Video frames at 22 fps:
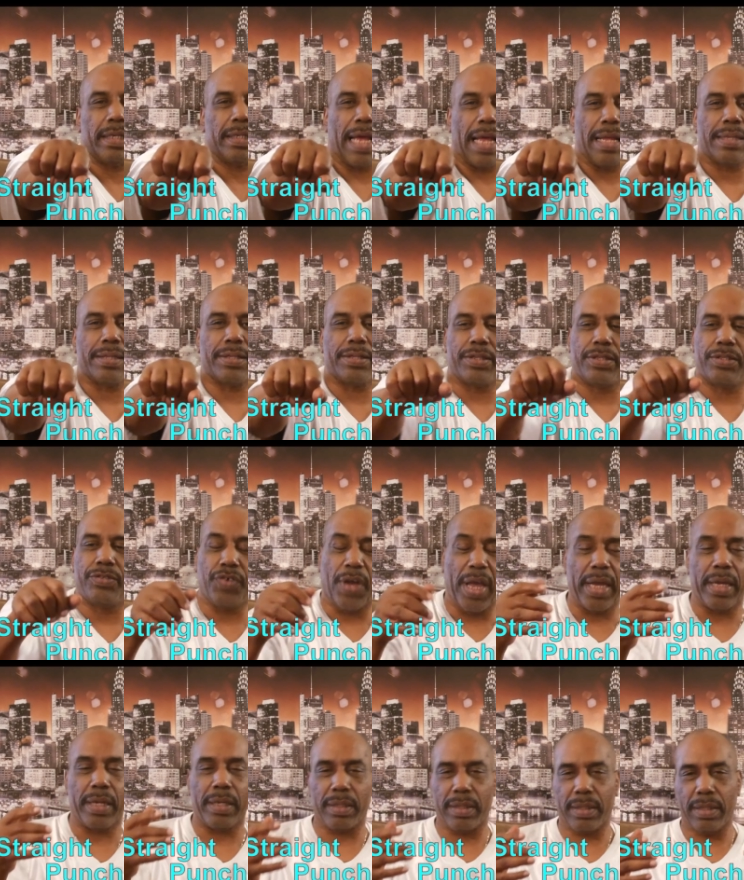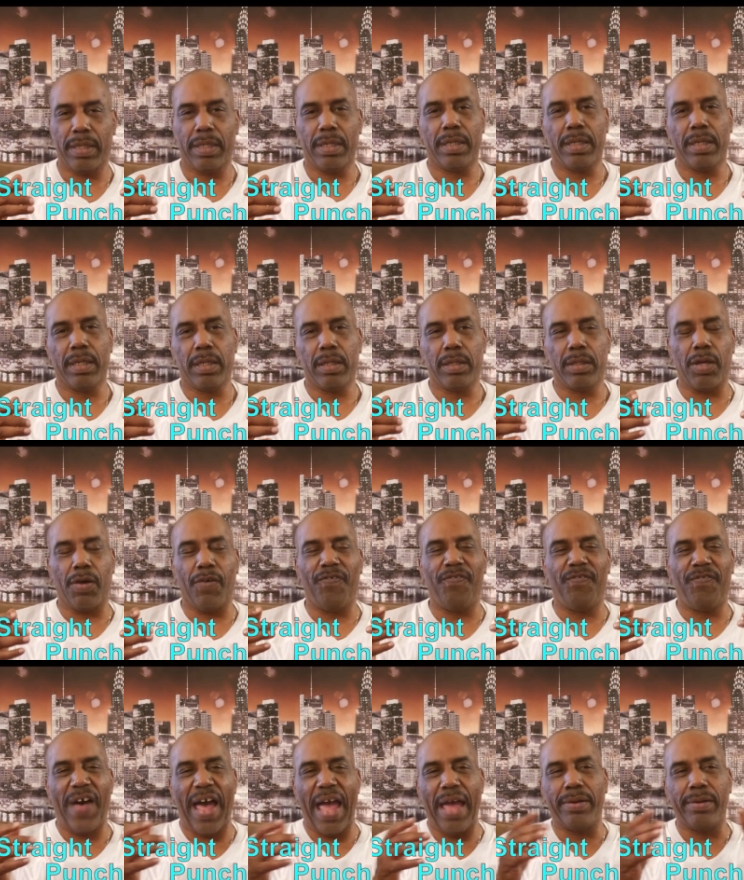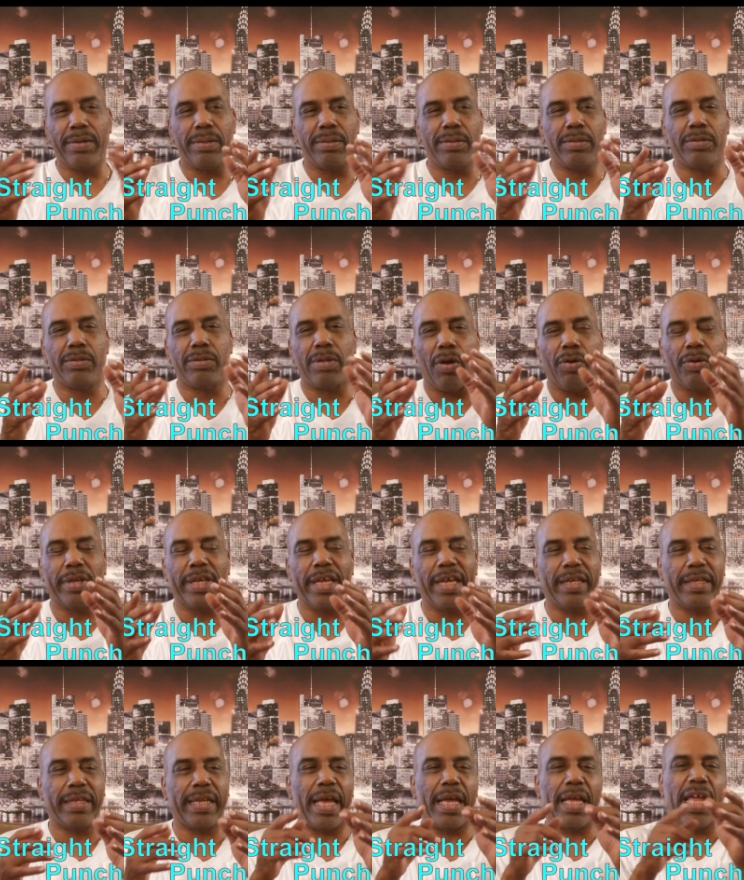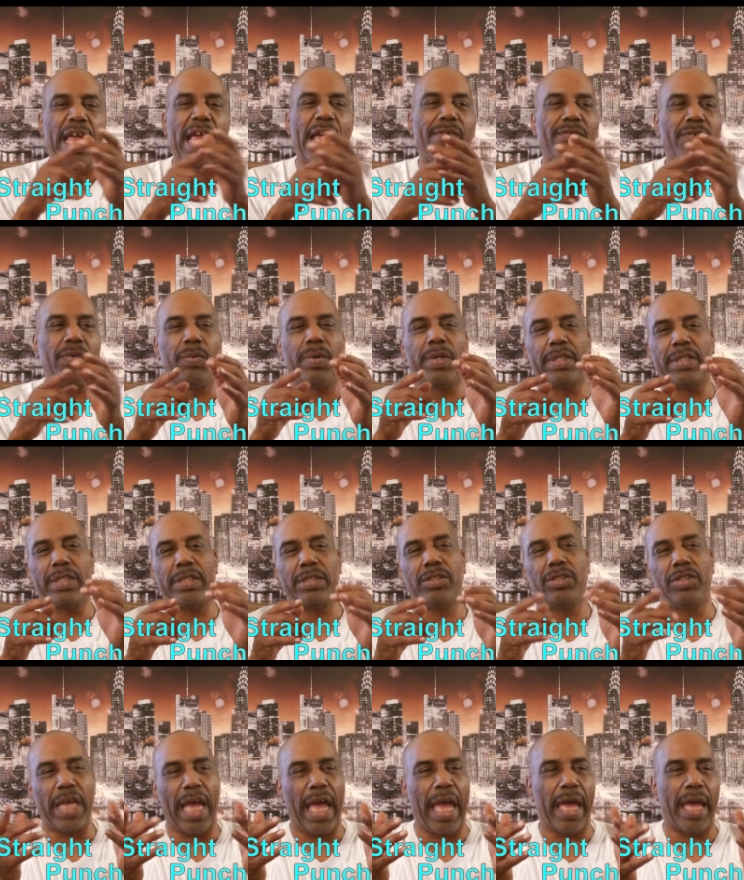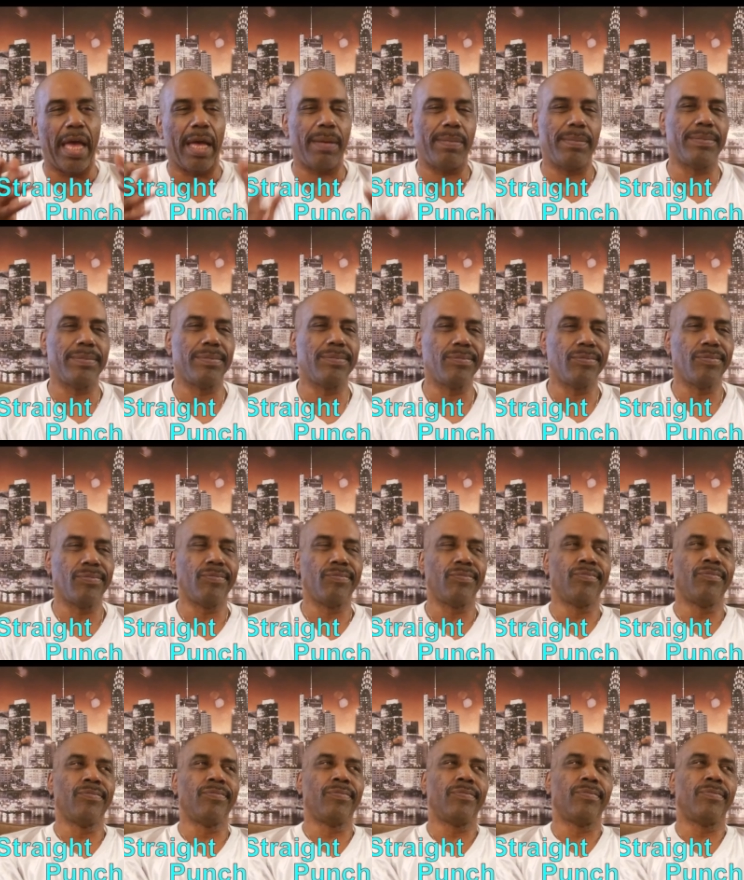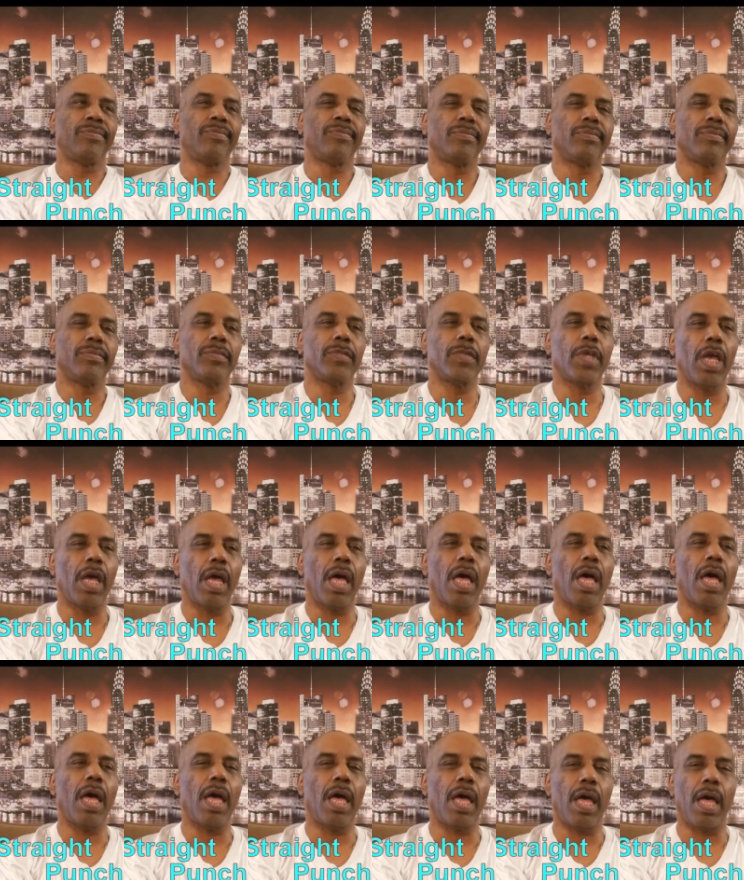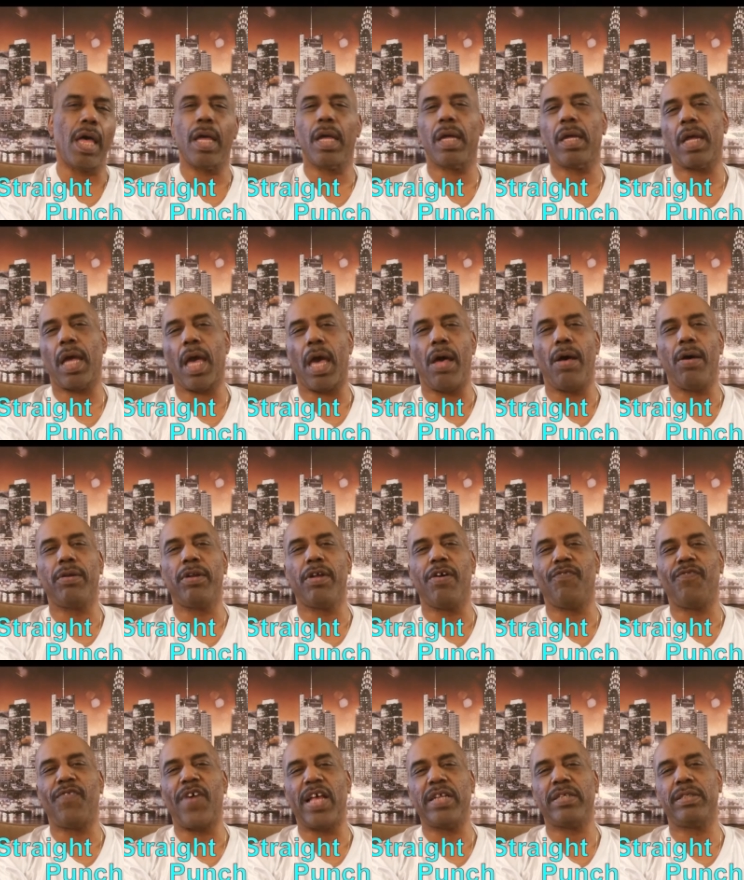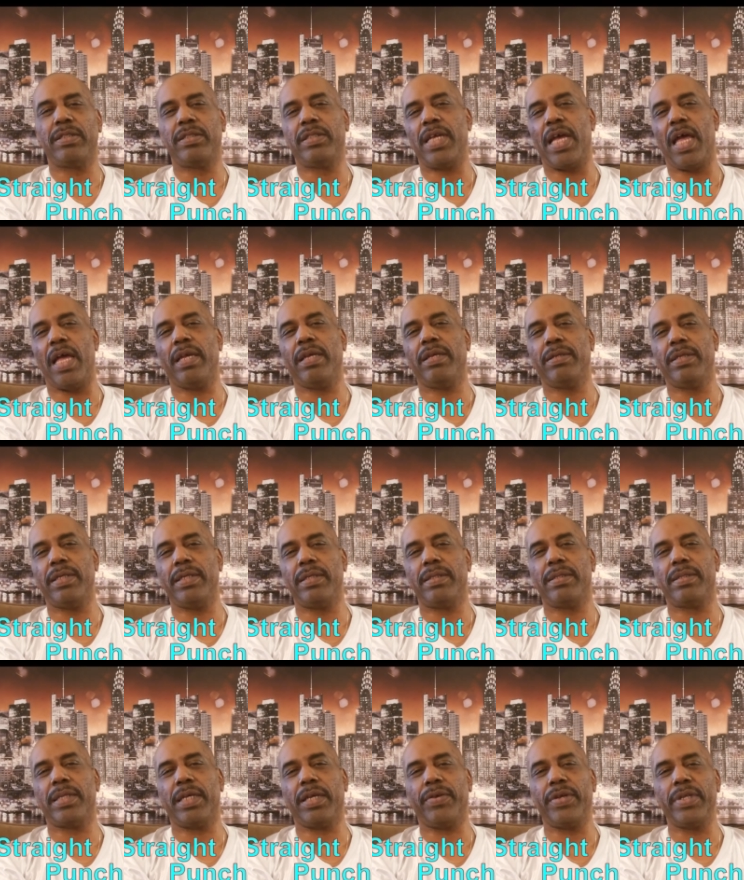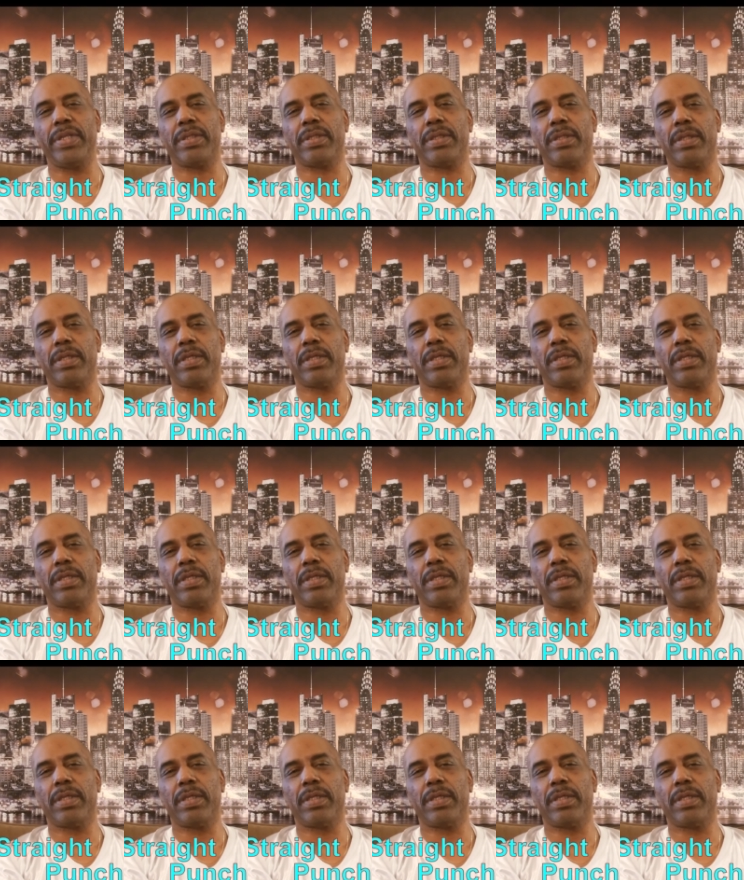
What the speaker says: That's straight. So fighters don't get that, even with the jab. I don't know if I should tell you these secrets.